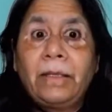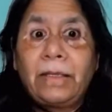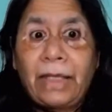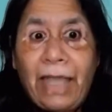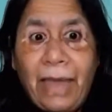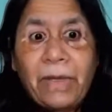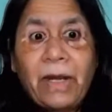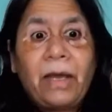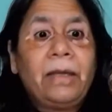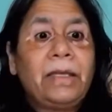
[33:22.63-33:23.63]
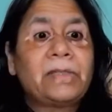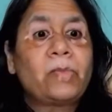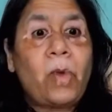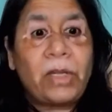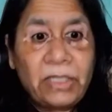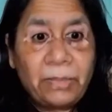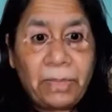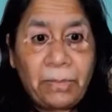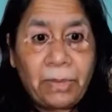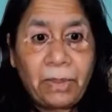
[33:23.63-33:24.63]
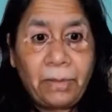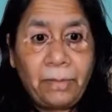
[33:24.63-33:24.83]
the camera is watching people